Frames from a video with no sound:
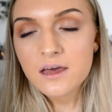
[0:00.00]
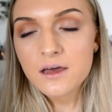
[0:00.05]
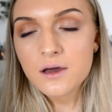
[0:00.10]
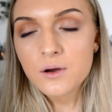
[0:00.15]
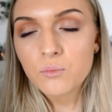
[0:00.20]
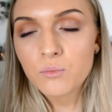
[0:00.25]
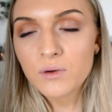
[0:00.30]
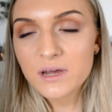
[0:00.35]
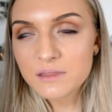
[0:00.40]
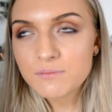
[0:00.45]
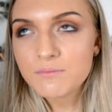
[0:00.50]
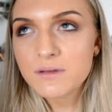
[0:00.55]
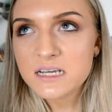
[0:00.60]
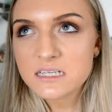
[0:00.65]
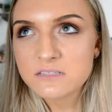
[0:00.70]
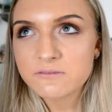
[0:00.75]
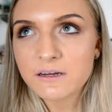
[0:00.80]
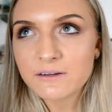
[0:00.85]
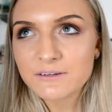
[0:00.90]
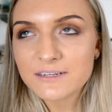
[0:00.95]
With
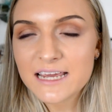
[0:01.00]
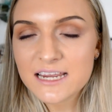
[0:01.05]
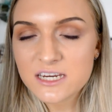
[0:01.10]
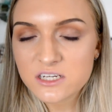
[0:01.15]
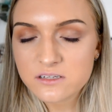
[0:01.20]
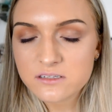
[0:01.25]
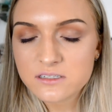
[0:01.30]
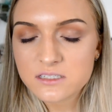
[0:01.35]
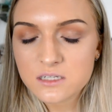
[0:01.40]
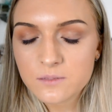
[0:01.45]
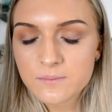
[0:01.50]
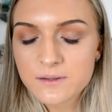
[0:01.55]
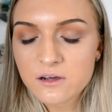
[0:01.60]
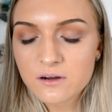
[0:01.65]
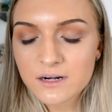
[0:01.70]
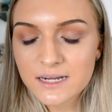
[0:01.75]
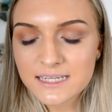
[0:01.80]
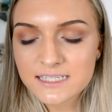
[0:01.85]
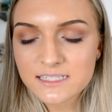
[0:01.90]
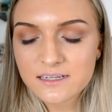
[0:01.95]
most foundations, to be
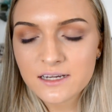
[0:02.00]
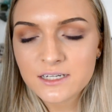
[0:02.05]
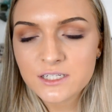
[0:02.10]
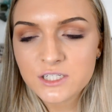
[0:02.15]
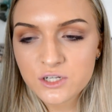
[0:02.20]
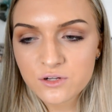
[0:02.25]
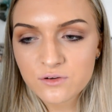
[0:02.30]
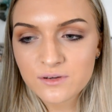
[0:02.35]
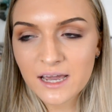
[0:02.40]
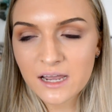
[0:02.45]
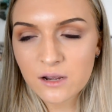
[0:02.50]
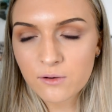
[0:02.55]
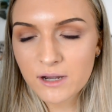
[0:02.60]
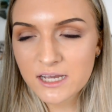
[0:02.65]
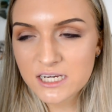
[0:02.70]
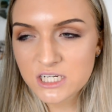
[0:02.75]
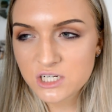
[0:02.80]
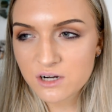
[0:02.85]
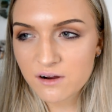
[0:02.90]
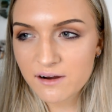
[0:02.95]
honest, I do get
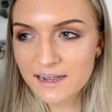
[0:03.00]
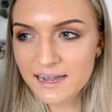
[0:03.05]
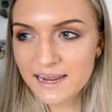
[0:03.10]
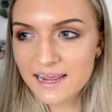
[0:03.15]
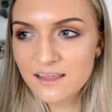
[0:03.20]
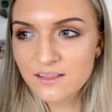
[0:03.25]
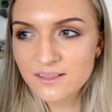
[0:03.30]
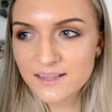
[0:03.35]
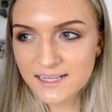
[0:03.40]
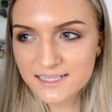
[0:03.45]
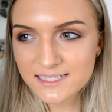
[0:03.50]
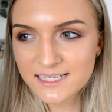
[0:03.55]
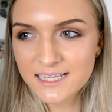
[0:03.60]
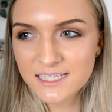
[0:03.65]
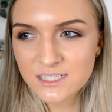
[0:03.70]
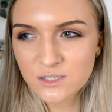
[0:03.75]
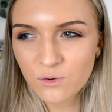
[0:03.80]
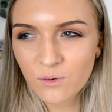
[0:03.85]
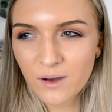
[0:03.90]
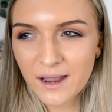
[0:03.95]
quite shiny. This
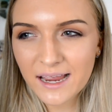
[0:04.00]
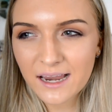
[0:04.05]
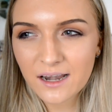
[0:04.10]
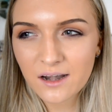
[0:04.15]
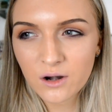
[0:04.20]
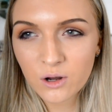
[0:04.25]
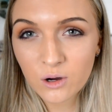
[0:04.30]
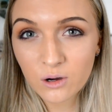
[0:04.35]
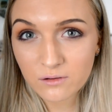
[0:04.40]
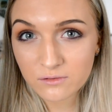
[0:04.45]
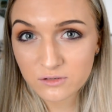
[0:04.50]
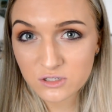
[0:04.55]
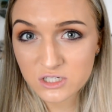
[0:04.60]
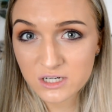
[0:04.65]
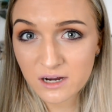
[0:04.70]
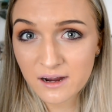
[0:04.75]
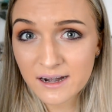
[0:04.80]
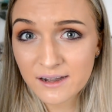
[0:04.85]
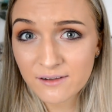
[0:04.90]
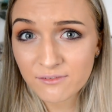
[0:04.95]
is quite a lot of
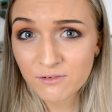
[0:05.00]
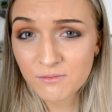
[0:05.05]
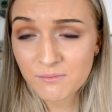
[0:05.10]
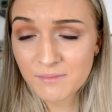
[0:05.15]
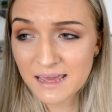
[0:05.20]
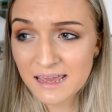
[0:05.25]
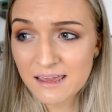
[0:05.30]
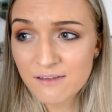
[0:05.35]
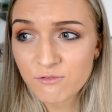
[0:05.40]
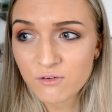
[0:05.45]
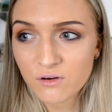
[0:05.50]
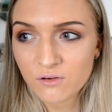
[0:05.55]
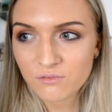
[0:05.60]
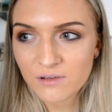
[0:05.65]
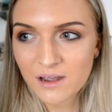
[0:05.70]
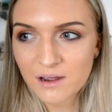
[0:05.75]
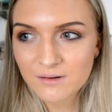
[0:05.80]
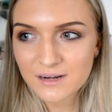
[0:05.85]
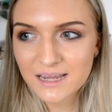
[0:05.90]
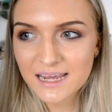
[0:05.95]
shine for me for a
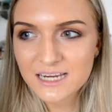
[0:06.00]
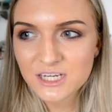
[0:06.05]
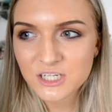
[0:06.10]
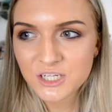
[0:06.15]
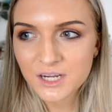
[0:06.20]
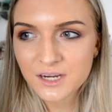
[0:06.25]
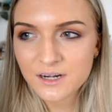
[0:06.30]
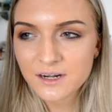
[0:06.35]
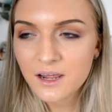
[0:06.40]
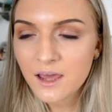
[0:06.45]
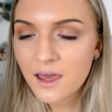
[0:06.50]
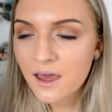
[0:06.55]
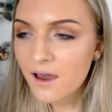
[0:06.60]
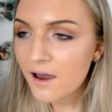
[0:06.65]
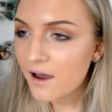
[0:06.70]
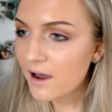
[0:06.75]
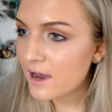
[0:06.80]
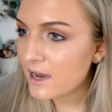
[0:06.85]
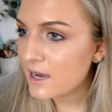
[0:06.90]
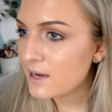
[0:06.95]
foundation.
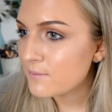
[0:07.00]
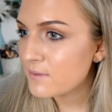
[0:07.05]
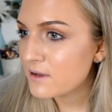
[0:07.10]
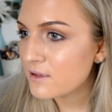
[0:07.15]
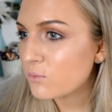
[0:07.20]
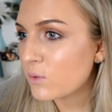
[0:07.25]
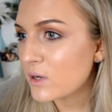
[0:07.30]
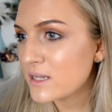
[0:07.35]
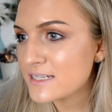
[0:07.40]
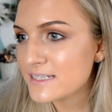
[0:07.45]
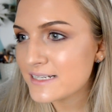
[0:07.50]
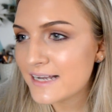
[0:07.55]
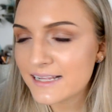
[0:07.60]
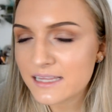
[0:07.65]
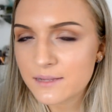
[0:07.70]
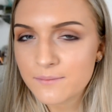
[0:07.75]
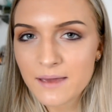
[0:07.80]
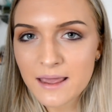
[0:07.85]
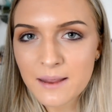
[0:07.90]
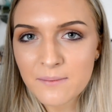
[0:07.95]
Ones like
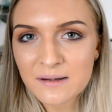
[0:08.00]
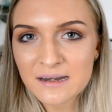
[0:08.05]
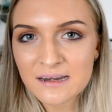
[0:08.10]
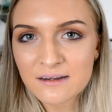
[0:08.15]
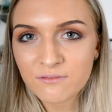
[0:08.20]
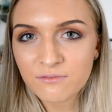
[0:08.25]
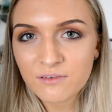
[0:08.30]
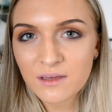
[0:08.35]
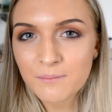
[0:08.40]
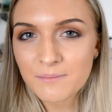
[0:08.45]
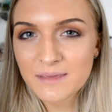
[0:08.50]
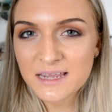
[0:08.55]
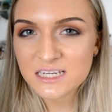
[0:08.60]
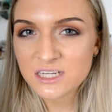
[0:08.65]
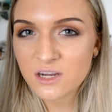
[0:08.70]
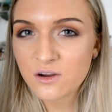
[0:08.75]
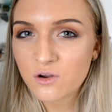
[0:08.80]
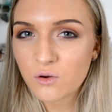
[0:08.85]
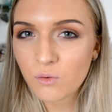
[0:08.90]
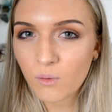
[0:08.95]
the Maybelline Fit Me
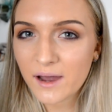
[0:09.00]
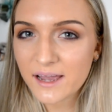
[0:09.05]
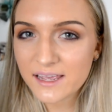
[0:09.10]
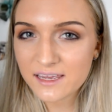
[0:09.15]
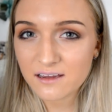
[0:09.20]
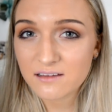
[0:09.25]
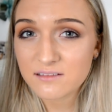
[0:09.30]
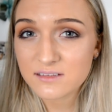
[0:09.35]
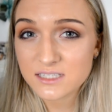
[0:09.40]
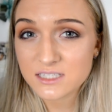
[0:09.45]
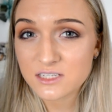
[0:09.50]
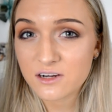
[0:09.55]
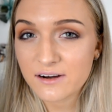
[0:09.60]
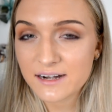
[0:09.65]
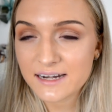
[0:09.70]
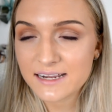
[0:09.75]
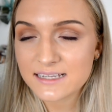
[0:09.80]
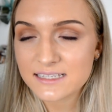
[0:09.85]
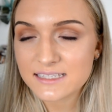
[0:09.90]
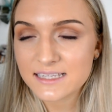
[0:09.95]
don't quite go as
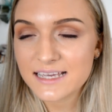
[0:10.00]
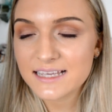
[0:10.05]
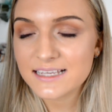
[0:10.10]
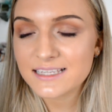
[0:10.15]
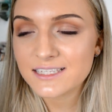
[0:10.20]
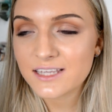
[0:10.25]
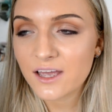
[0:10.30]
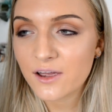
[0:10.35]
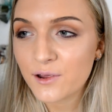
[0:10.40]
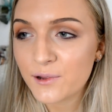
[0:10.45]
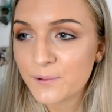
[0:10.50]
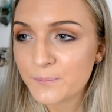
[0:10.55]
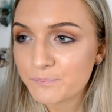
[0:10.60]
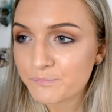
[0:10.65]
shiny as this, so